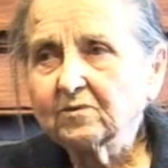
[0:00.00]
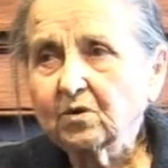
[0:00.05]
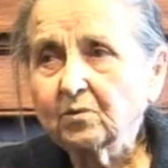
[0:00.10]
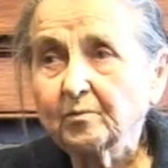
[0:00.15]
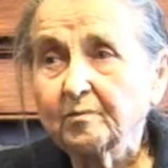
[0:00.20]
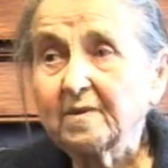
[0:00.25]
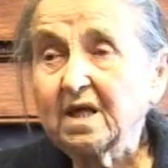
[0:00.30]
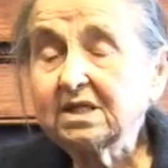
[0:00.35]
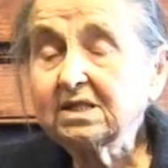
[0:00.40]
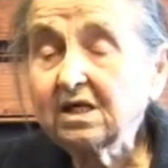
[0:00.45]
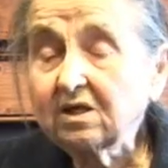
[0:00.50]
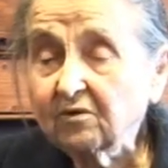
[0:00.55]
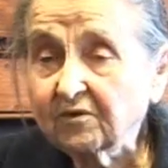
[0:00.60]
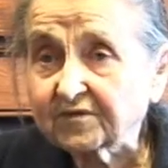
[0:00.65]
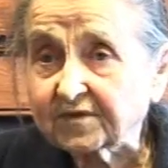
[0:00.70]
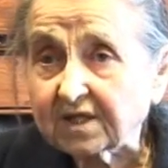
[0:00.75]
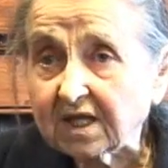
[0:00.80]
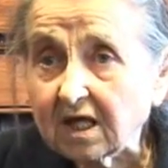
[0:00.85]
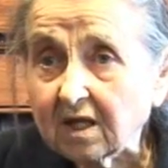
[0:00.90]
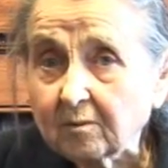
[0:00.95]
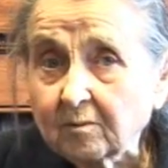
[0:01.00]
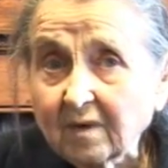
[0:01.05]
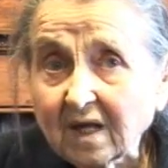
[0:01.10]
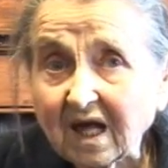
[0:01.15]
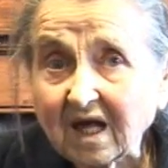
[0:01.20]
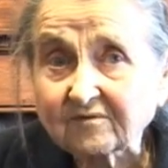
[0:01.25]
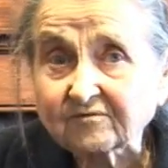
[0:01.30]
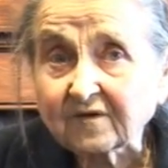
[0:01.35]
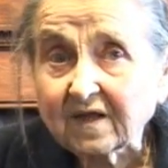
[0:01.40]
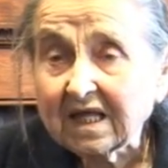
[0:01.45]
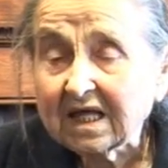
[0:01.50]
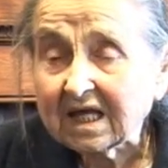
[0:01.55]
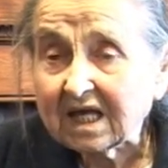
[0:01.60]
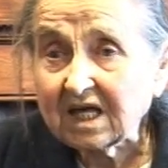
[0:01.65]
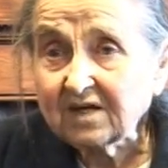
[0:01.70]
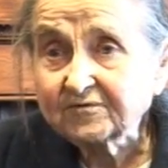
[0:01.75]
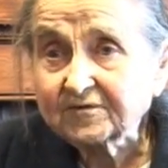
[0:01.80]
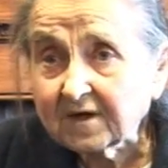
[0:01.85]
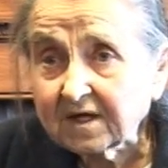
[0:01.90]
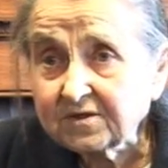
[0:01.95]
many of them have
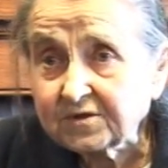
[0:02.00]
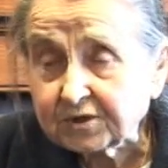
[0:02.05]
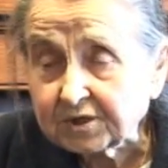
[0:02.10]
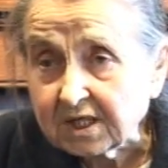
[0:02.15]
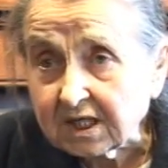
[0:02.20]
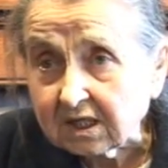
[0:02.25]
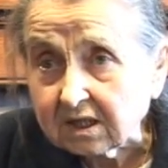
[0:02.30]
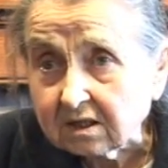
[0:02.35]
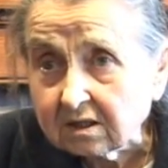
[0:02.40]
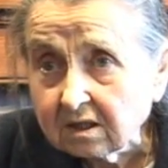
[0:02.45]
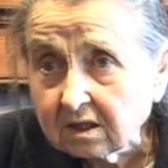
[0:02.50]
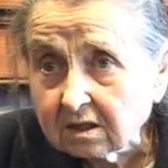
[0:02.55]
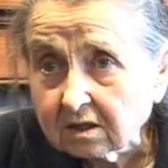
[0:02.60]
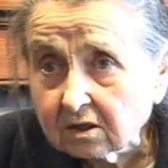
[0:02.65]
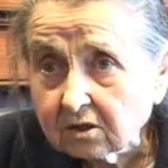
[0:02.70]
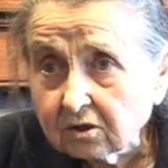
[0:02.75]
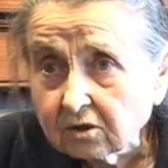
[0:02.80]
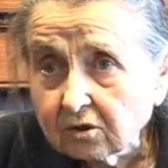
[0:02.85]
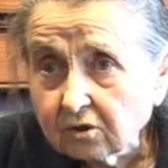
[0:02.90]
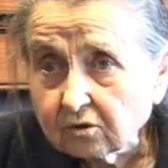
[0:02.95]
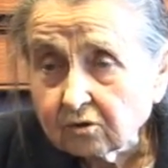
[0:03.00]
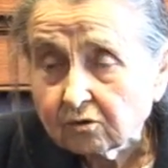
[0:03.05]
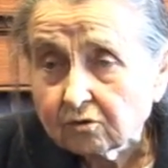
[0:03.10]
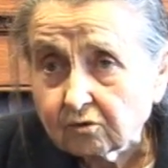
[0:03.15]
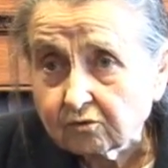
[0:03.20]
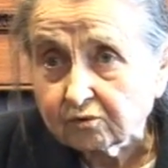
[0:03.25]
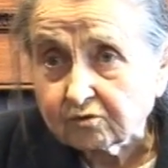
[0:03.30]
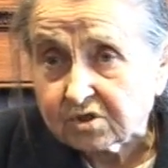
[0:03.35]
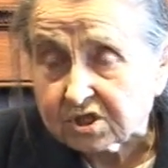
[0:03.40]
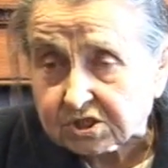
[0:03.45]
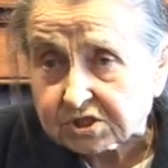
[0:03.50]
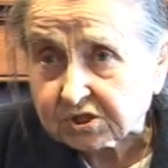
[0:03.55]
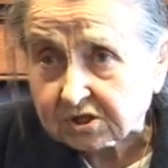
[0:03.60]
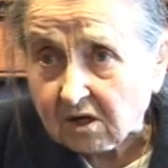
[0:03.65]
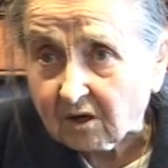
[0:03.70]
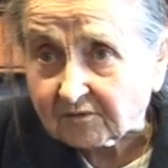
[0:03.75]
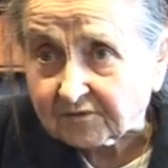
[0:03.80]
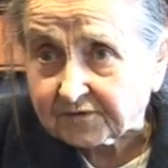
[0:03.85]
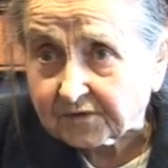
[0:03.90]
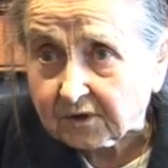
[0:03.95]
everything to
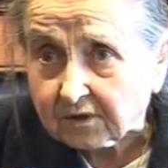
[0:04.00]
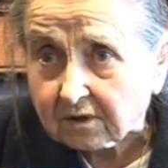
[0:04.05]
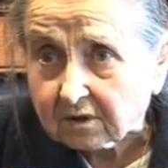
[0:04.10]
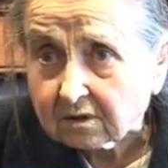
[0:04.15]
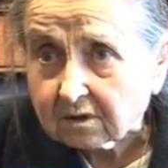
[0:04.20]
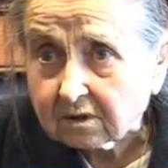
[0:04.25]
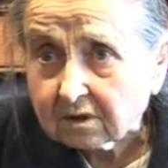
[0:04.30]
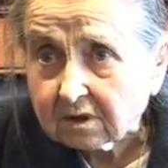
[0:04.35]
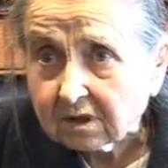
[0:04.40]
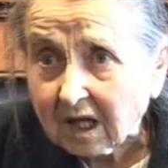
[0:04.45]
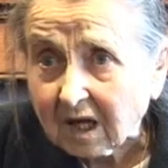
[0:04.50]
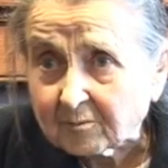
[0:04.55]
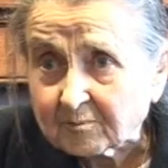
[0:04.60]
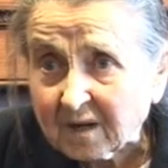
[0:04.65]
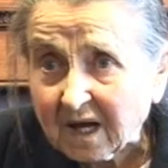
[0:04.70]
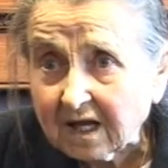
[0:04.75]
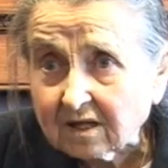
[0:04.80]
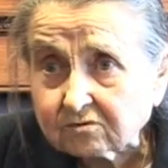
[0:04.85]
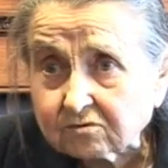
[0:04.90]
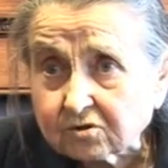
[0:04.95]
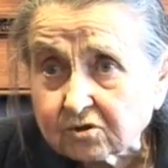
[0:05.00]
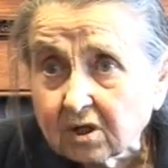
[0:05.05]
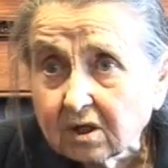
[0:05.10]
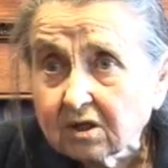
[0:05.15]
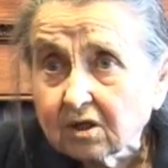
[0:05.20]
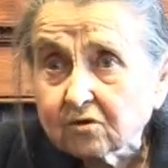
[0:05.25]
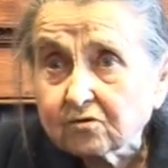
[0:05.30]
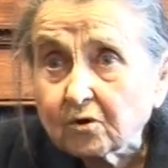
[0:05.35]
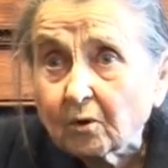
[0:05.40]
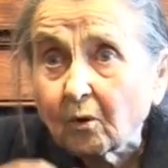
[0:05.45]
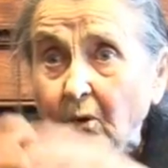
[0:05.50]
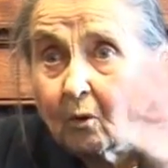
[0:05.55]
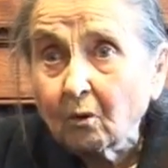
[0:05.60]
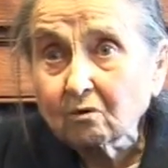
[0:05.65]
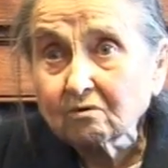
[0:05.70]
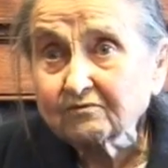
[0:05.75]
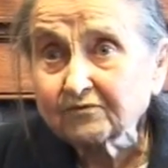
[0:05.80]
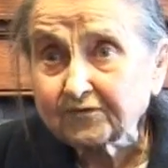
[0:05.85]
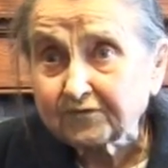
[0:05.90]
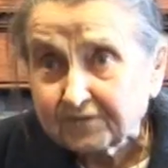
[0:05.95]
discover about the
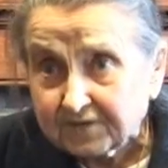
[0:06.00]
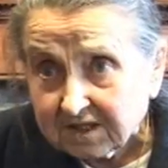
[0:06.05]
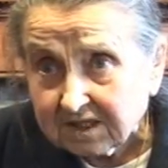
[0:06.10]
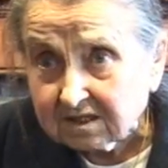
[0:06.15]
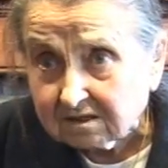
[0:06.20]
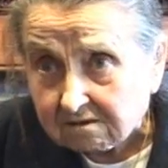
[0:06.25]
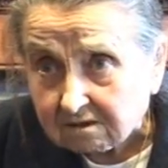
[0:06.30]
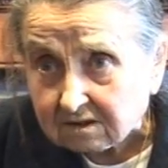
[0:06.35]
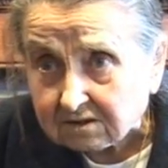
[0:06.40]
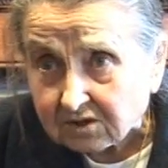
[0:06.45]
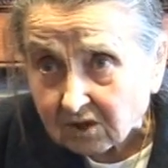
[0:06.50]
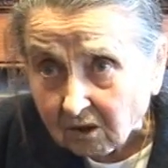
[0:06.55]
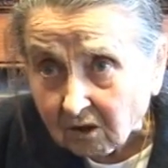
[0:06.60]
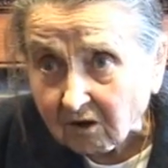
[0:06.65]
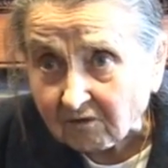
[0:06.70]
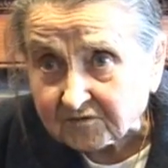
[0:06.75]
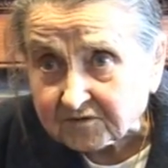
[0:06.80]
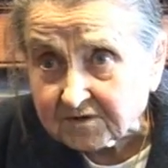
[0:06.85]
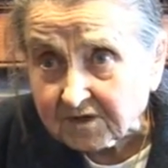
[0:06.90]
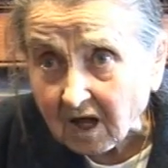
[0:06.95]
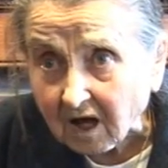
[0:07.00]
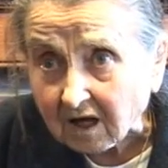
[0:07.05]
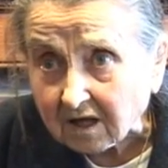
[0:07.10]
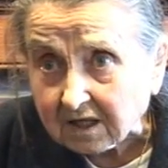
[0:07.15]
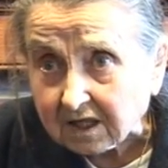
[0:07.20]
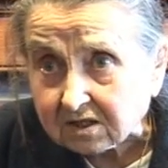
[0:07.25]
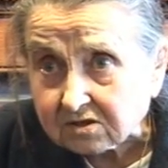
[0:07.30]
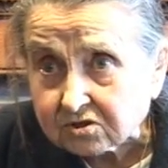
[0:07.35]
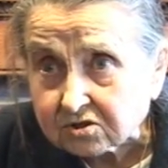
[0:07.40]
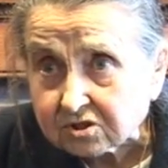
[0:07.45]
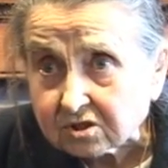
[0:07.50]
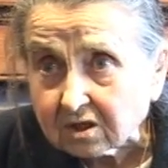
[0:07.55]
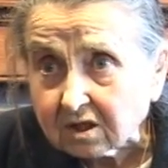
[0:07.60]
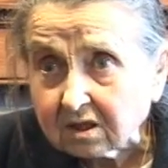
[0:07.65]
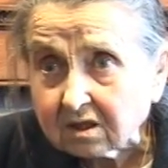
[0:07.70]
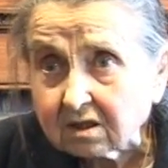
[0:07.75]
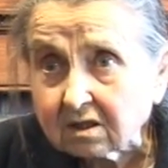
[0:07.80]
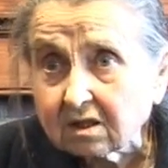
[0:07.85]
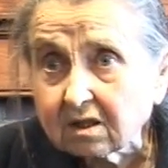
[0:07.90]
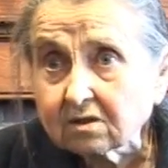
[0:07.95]
whole field of knowledge,
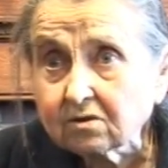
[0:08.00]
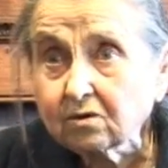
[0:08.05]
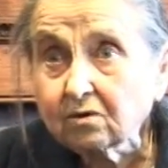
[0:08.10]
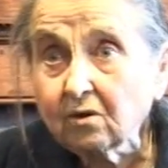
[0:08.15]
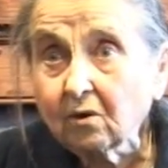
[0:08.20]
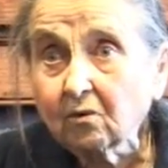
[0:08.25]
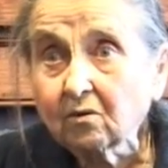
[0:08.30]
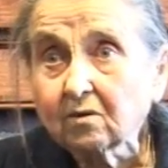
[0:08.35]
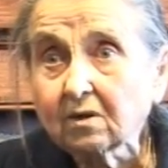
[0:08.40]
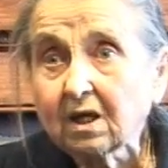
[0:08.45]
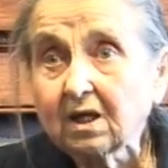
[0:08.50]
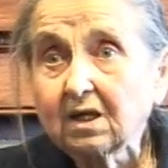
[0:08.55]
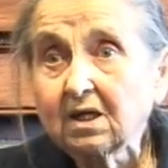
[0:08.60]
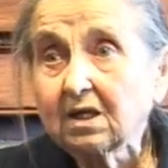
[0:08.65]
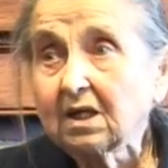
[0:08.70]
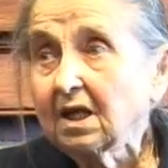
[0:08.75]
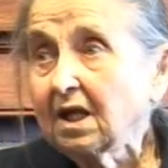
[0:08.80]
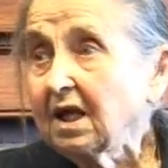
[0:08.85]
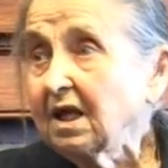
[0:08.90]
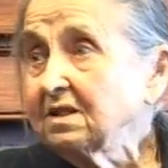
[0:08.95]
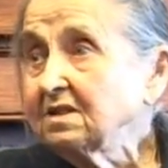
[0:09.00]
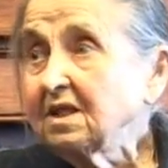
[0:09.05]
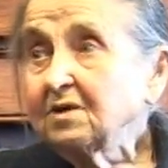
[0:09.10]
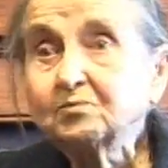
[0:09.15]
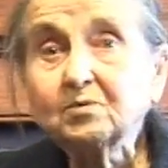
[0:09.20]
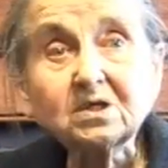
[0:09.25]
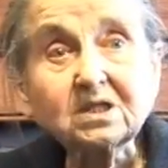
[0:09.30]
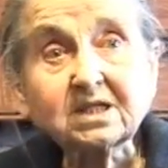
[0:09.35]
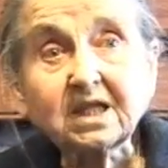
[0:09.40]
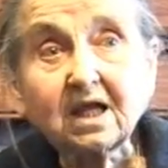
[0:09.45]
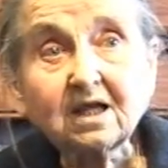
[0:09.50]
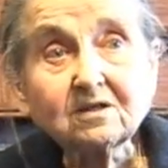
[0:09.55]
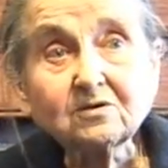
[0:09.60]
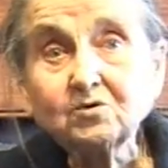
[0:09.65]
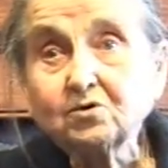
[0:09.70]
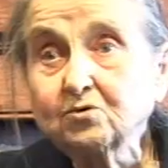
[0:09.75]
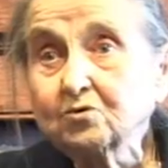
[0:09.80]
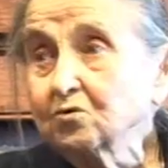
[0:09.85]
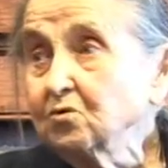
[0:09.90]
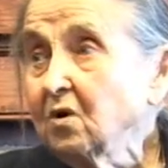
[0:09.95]
you know. And they will tell
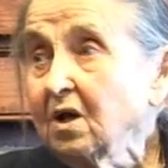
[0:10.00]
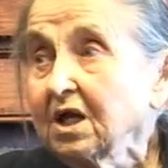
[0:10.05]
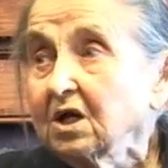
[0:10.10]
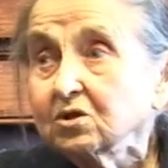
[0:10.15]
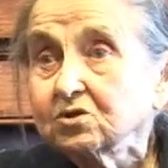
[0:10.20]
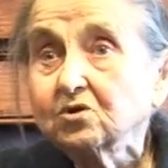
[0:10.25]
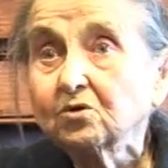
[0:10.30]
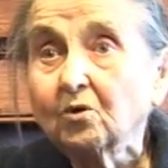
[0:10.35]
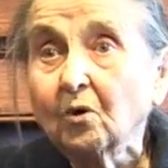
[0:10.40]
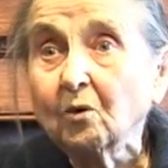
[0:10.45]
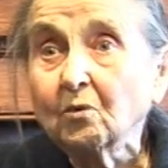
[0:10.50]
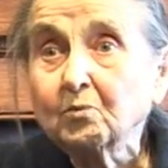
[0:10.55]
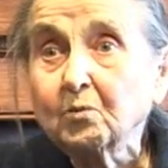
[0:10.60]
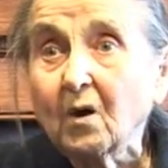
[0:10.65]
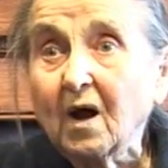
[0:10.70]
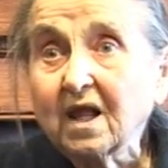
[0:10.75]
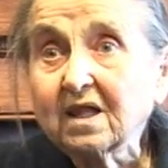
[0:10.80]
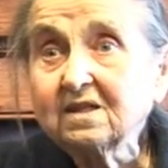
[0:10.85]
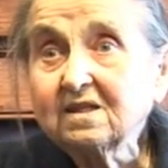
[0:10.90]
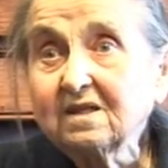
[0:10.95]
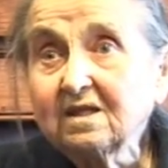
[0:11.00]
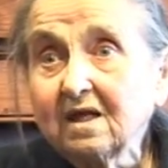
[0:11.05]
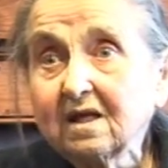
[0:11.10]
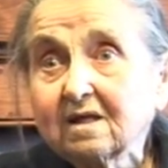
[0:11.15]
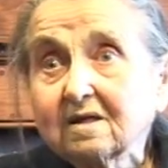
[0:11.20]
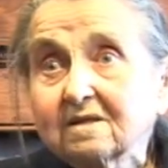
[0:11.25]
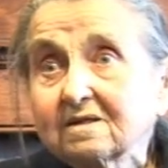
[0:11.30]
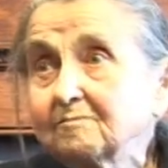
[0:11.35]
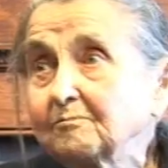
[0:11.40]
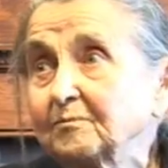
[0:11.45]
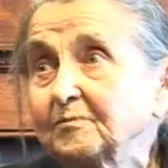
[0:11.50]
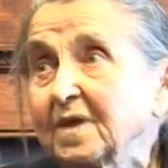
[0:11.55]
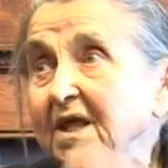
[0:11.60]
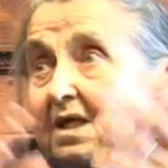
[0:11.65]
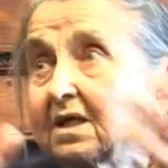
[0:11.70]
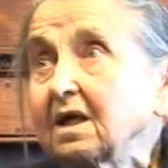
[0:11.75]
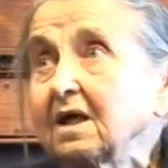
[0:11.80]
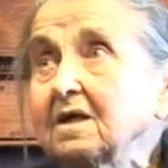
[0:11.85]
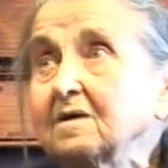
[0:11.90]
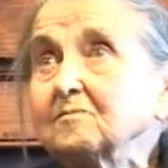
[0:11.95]
you, you know, one
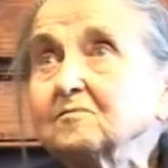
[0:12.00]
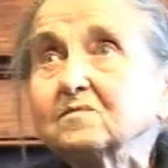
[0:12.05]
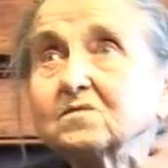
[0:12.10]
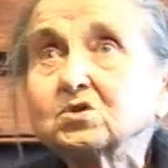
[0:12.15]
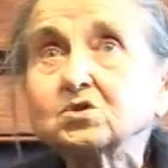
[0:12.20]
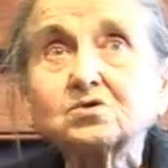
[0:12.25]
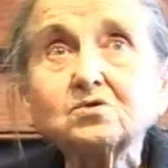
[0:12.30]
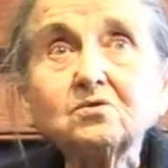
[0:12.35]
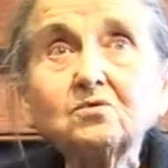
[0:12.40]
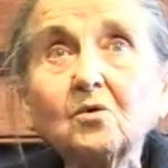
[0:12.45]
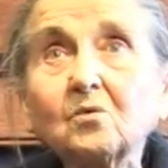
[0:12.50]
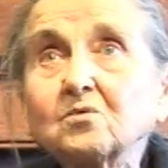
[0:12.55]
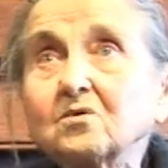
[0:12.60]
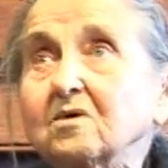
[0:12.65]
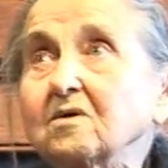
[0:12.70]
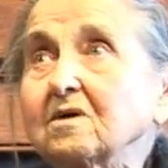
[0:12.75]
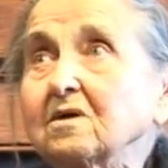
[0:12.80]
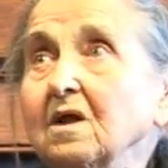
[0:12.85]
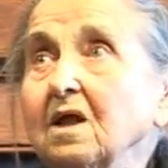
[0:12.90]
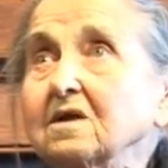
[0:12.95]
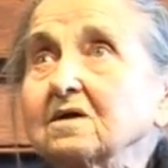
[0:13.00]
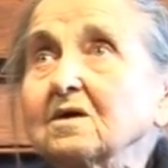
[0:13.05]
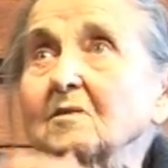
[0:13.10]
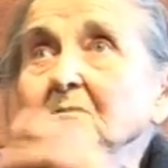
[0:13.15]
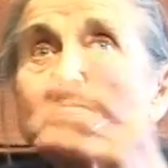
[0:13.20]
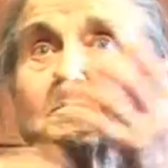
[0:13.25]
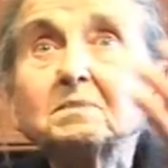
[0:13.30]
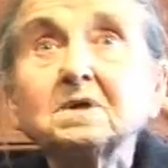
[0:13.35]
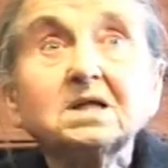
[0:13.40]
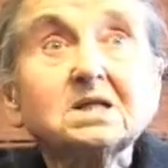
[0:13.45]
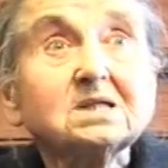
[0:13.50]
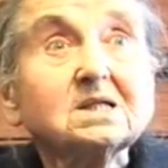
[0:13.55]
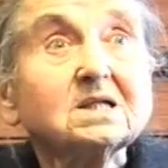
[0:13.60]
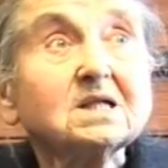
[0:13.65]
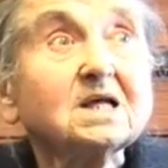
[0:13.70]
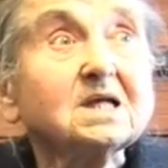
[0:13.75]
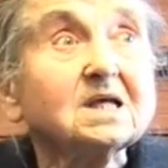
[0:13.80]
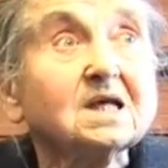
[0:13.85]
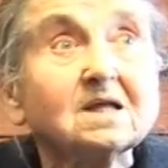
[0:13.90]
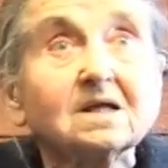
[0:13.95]
became, you know,
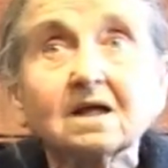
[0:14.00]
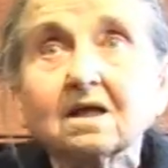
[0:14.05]
completely